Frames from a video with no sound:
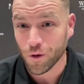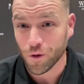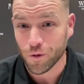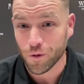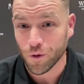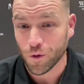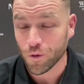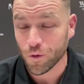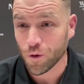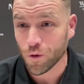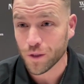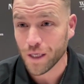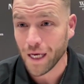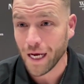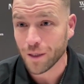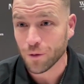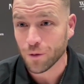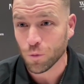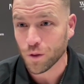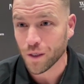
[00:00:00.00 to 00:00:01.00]
Those
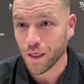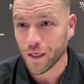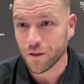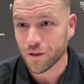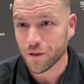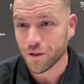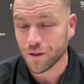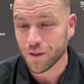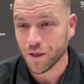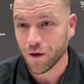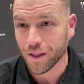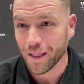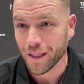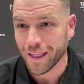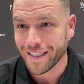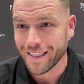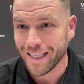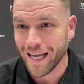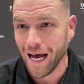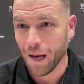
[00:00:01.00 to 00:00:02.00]
guys weren't necessarily the
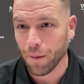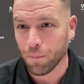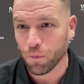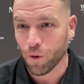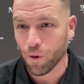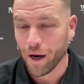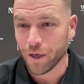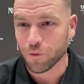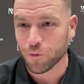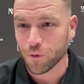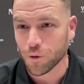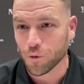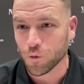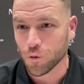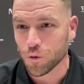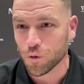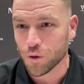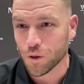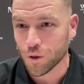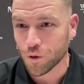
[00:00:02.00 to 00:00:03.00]
top ranked
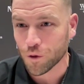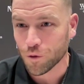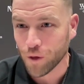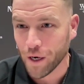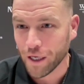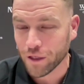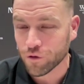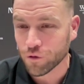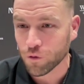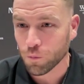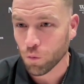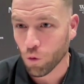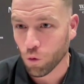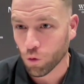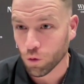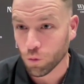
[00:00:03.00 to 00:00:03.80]
recruits in the transfer portal,